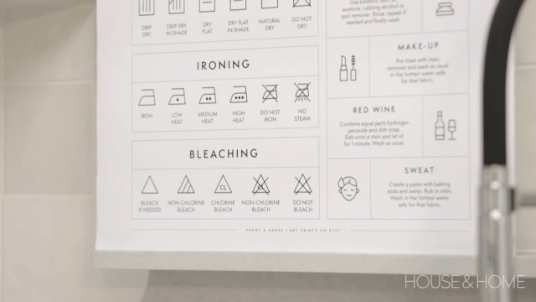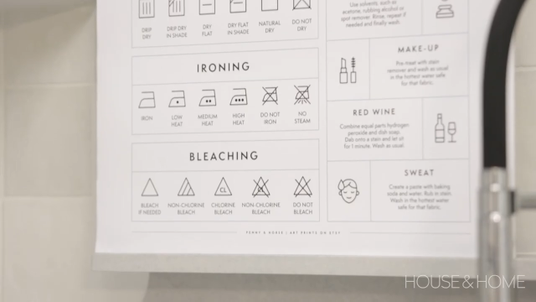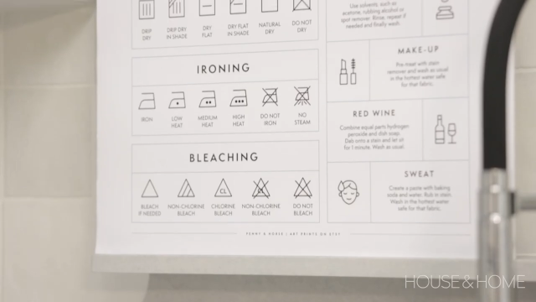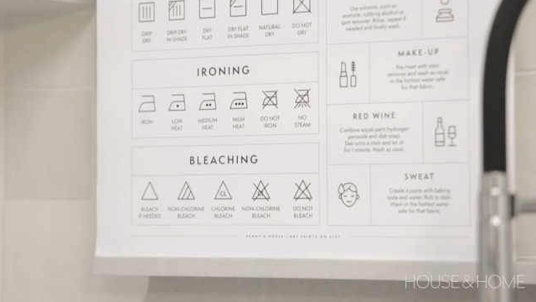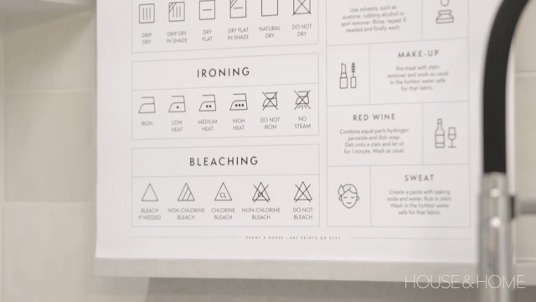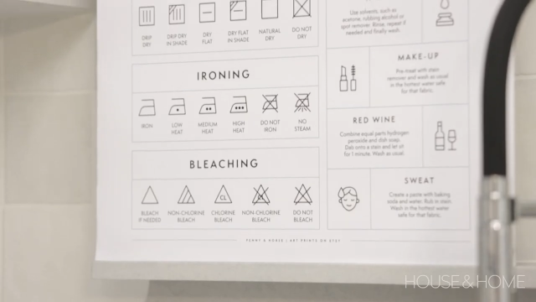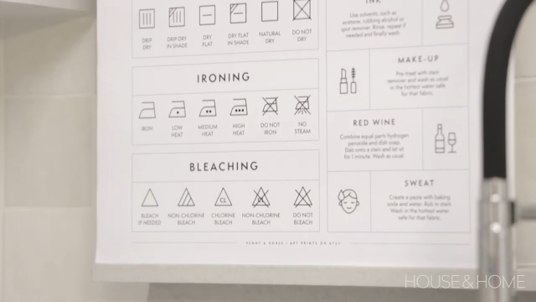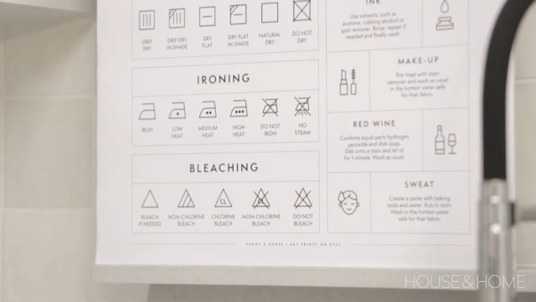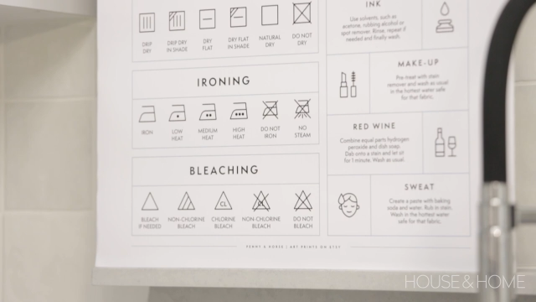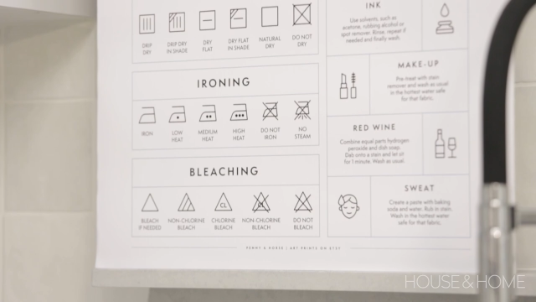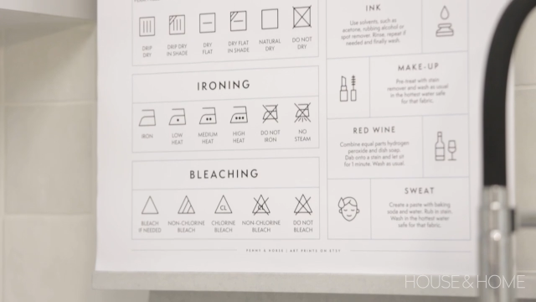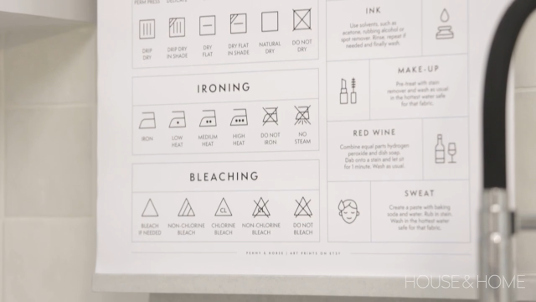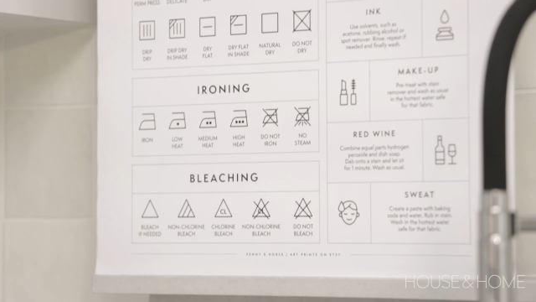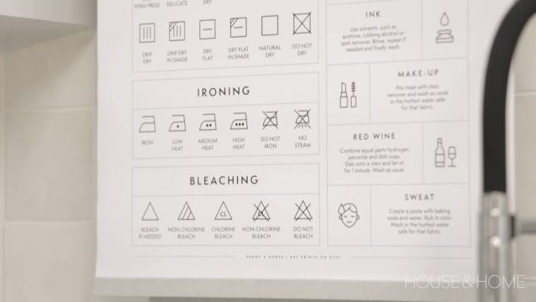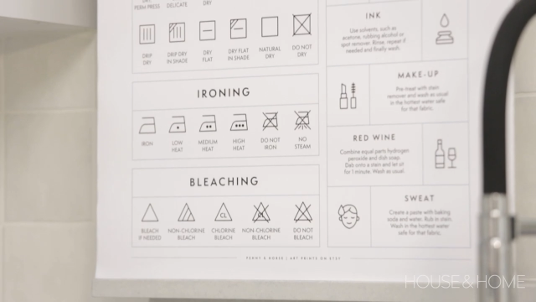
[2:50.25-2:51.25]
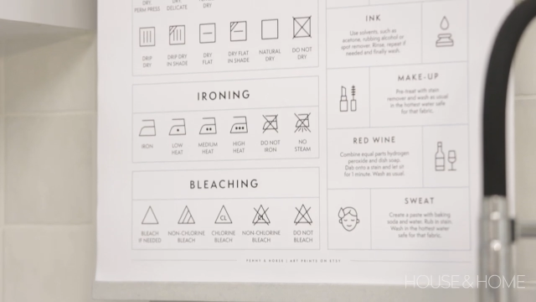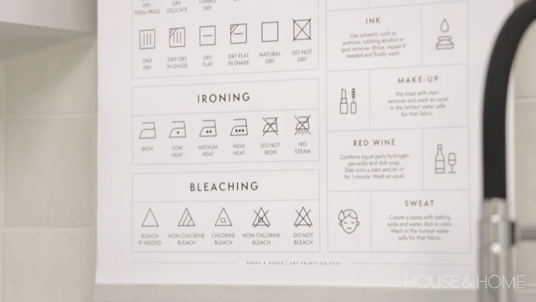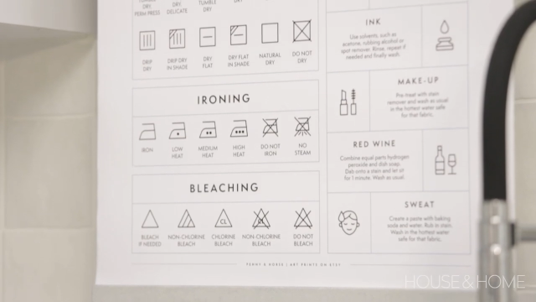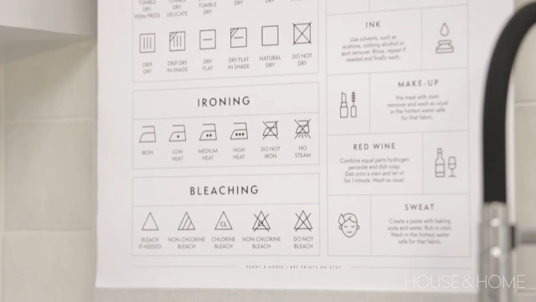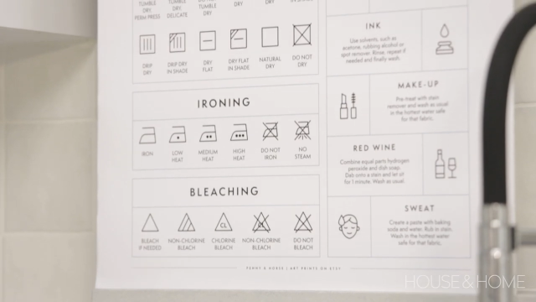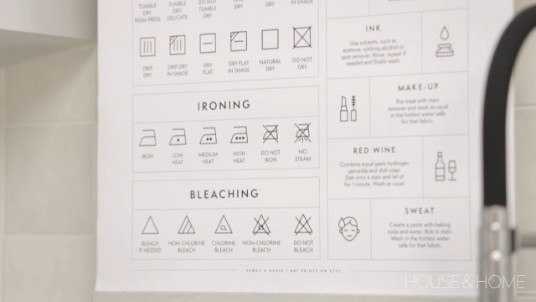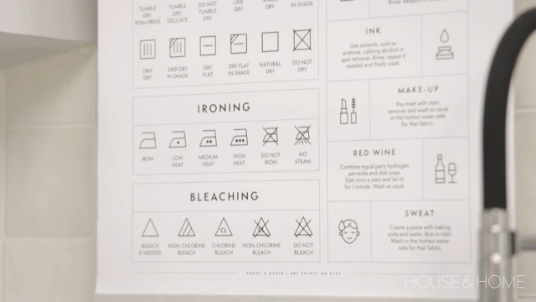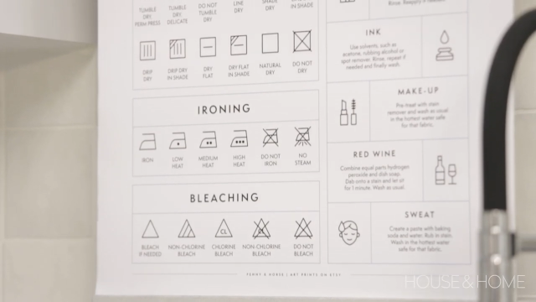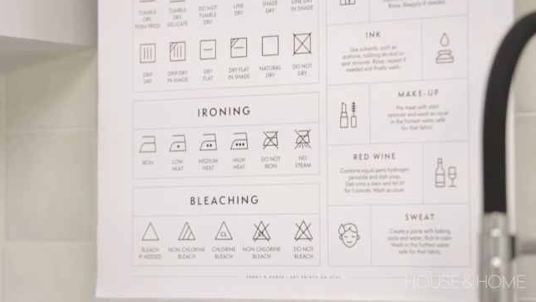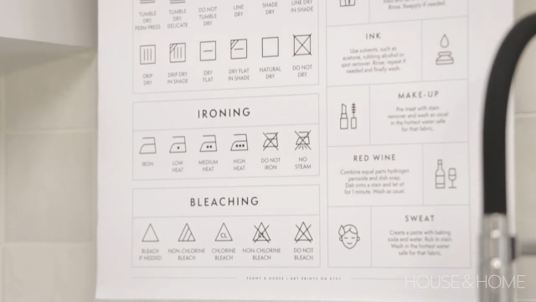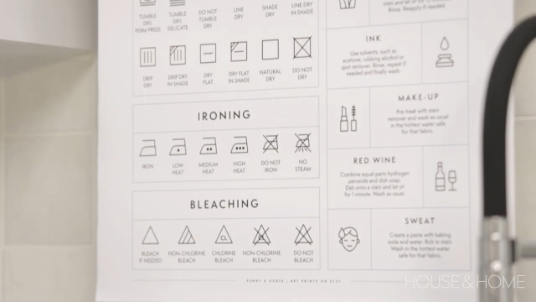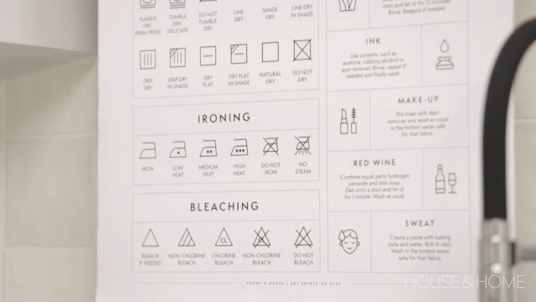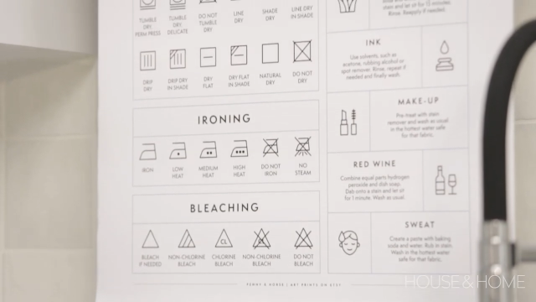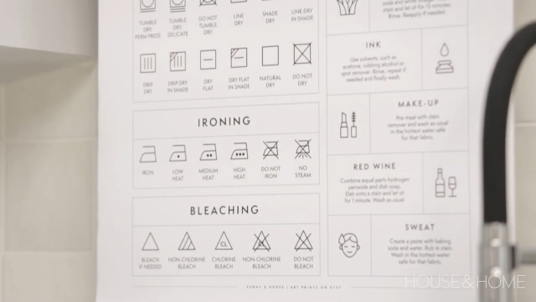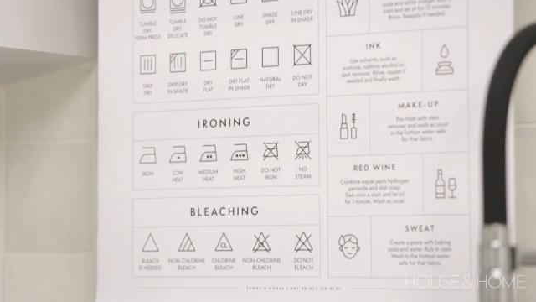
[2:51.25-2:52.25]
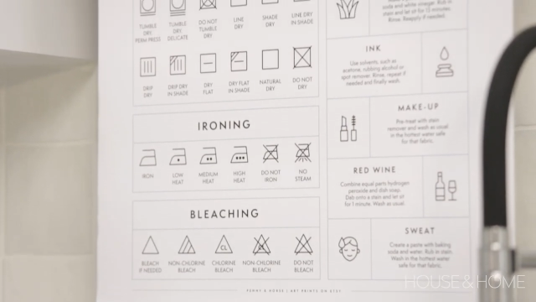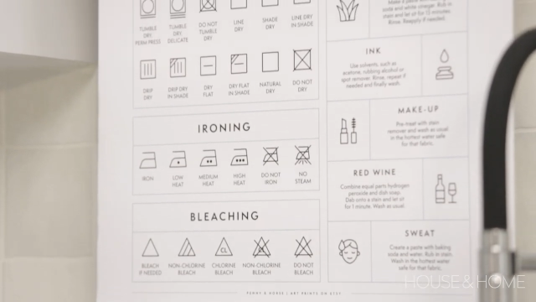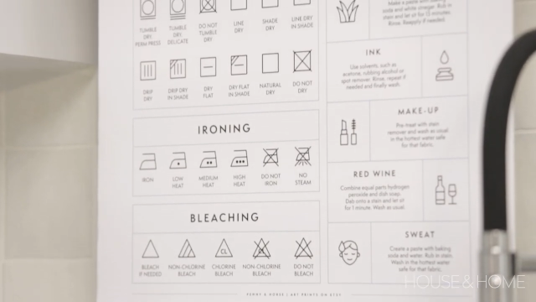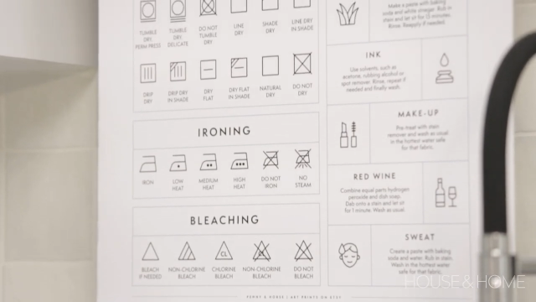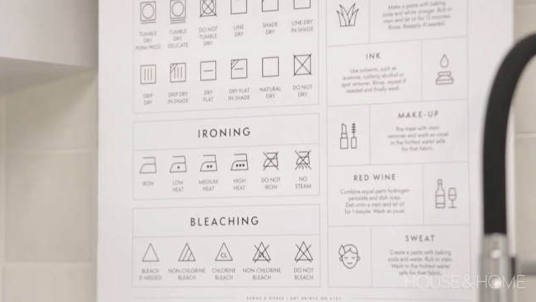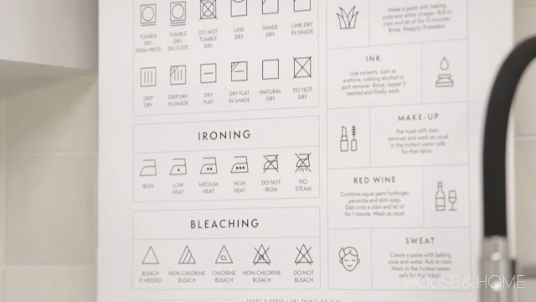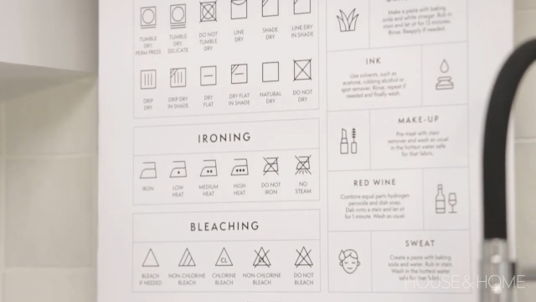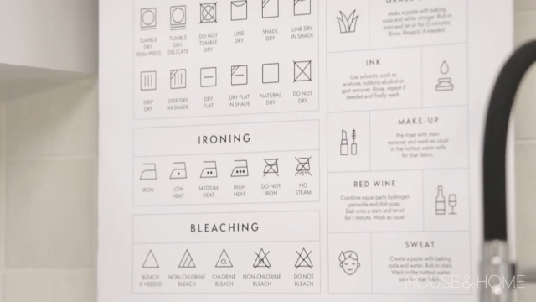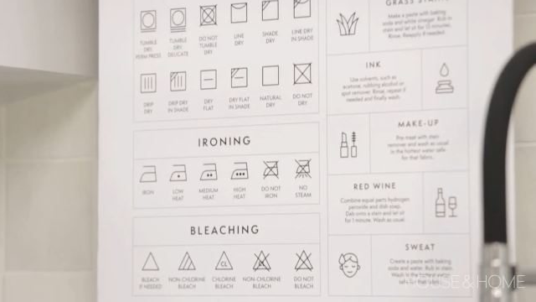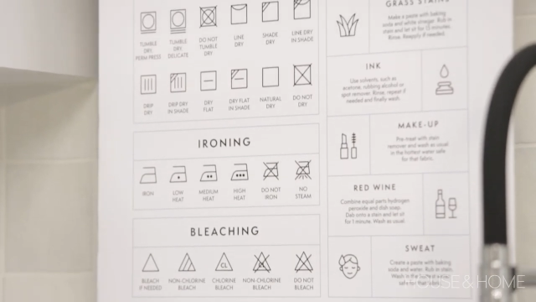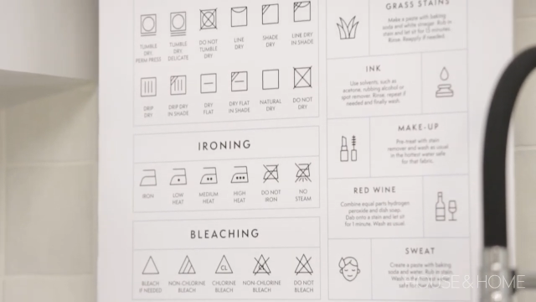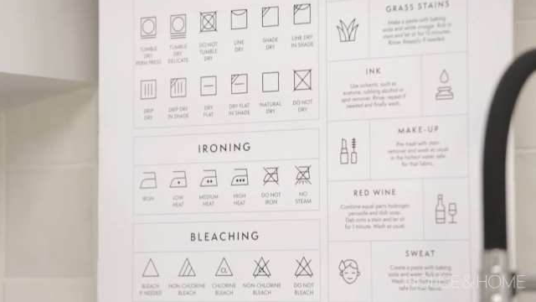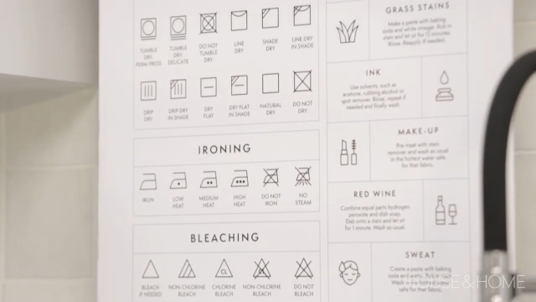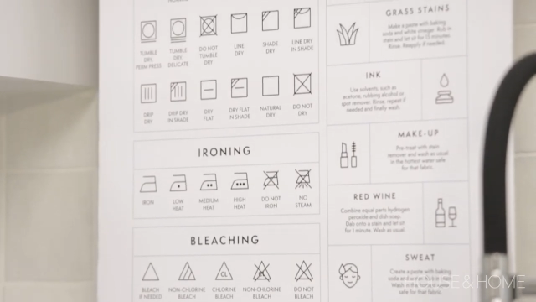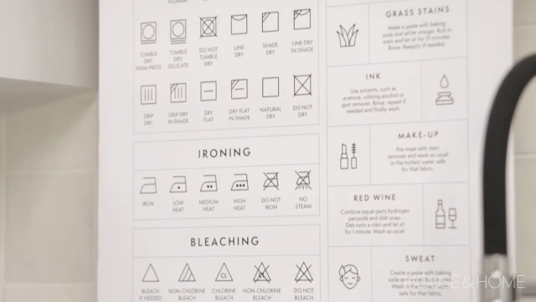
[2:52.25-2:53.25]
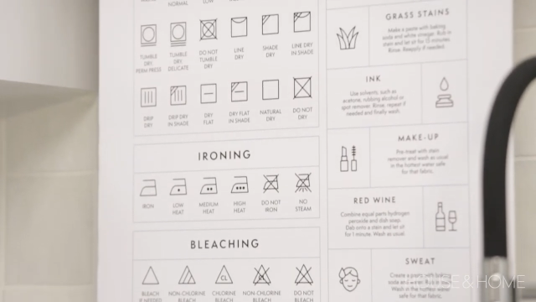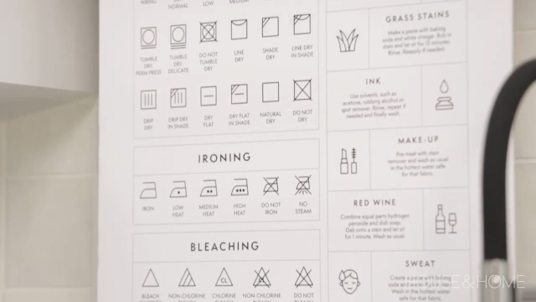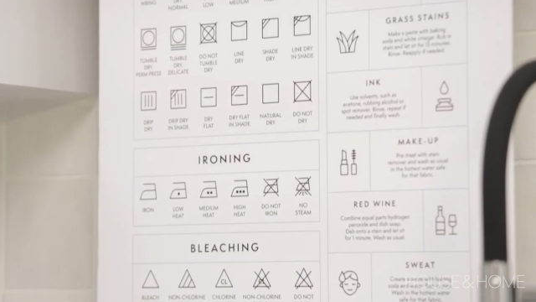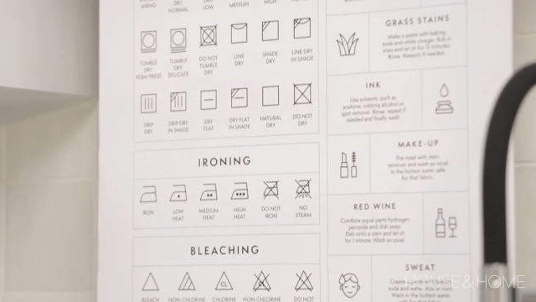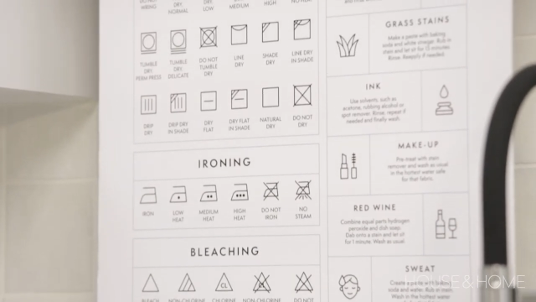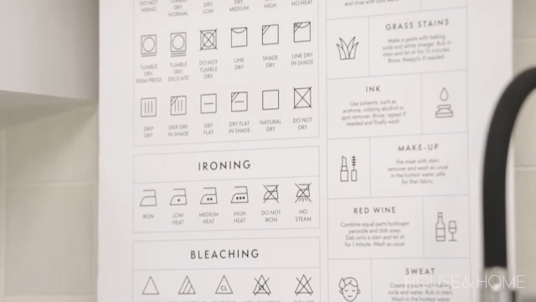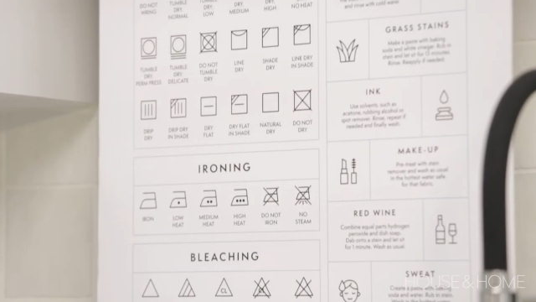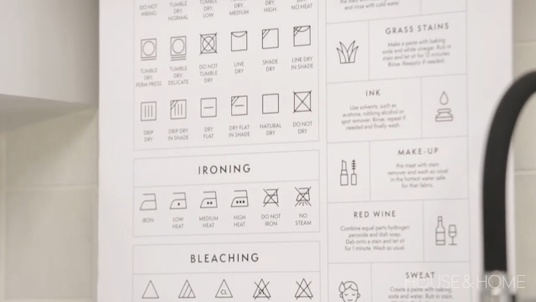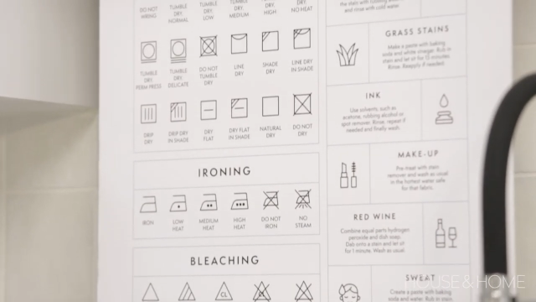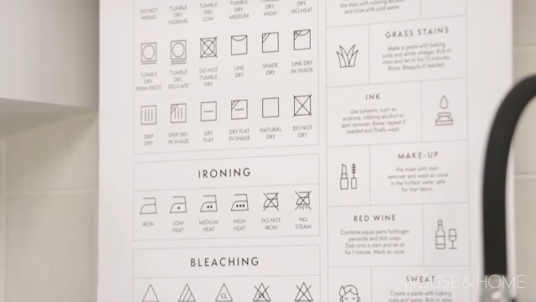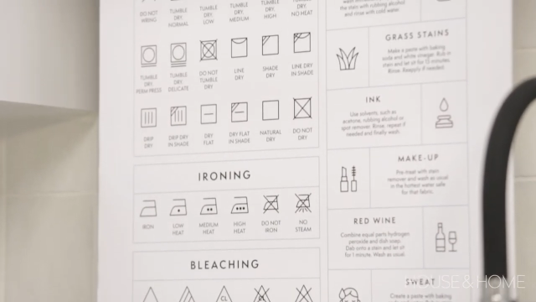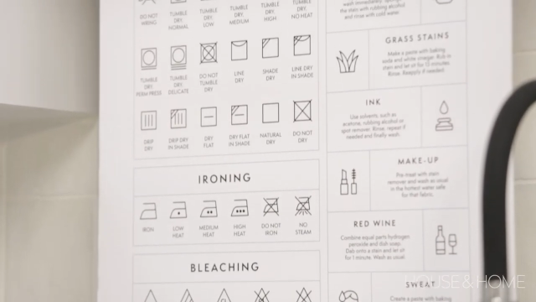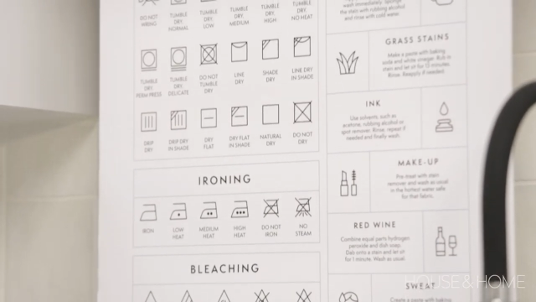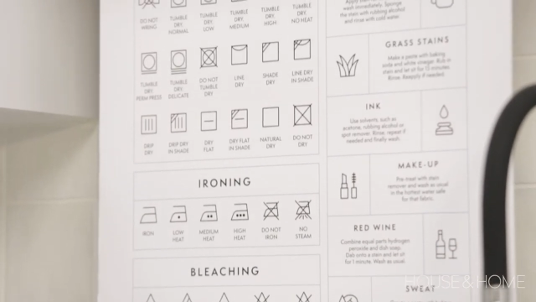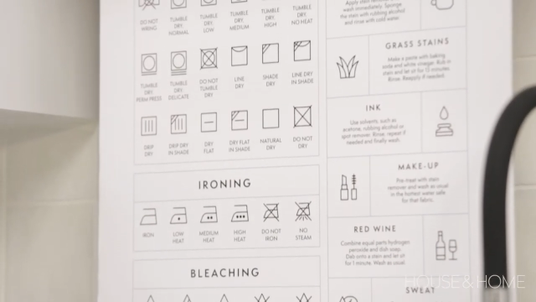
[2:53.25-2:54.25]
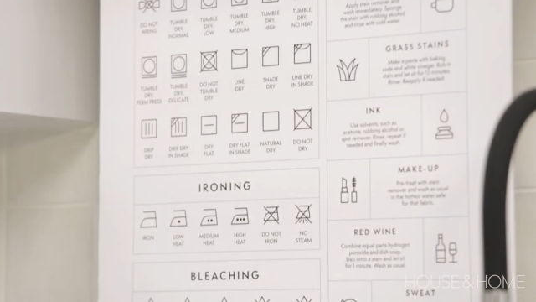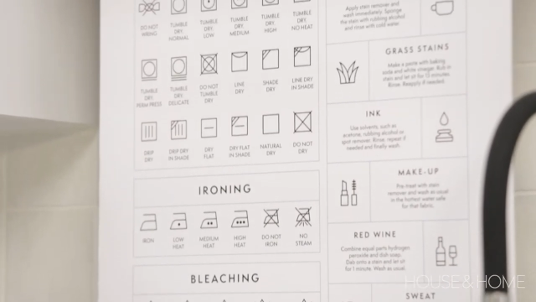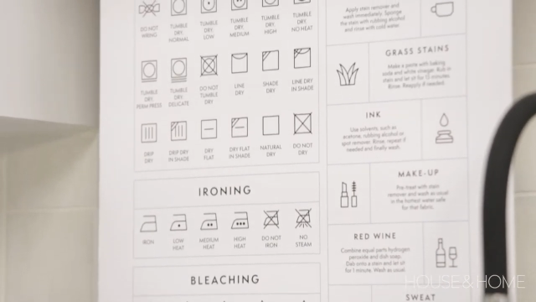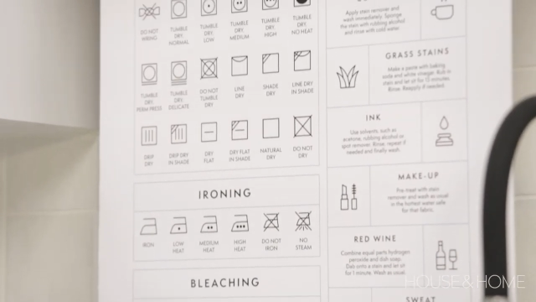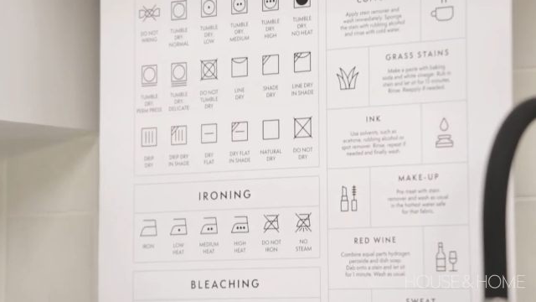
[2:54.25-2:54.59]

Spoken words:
Nobody's mouth can be seen.